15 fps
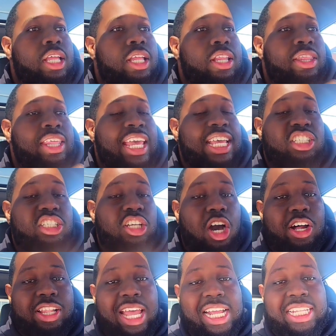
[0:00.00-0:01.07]
They
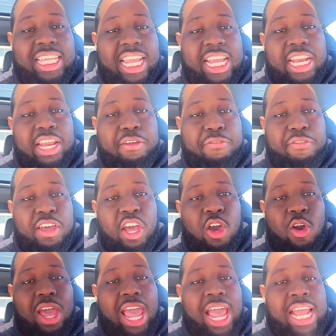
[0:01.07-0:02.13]
saw that the NFL
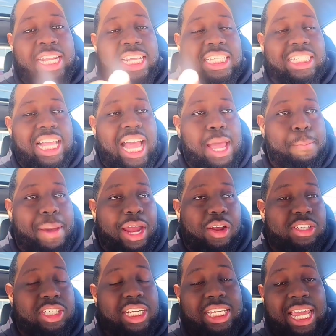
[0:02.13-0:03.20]
had these linebackers
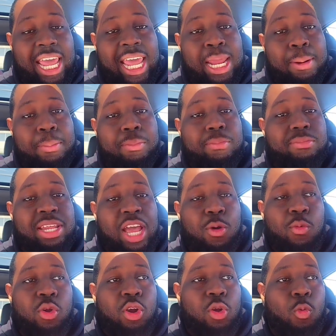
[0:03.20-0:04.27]
in the game that
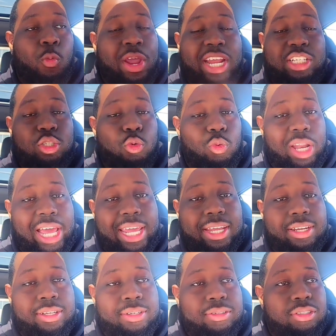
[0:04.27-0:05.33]
were way too light.
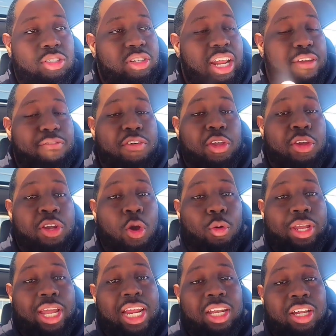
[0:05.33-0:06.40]
So they figured,
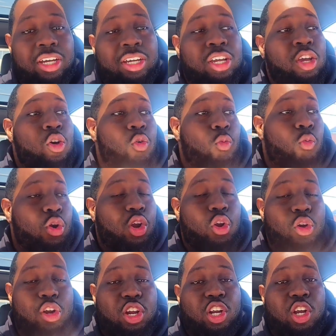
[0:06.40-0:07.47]
okay, look, we're
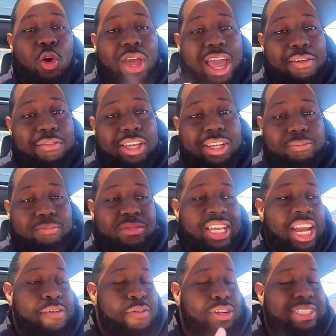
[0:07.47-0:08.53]
going to go heavy. The
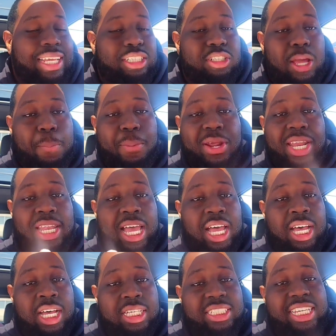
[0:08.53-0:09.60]
NFL team started putting
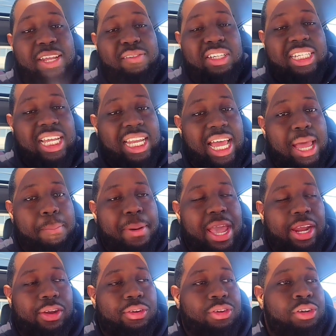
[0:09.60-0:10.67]
safeties at
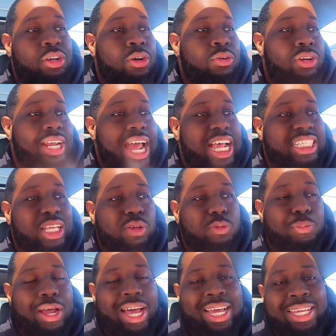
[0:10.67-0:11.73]
linebacker, you know, guys that was
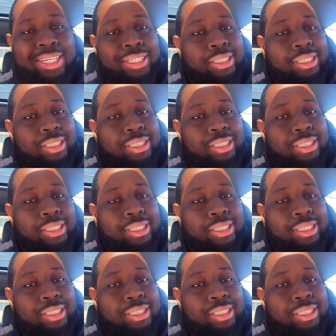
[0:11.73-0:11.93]
probably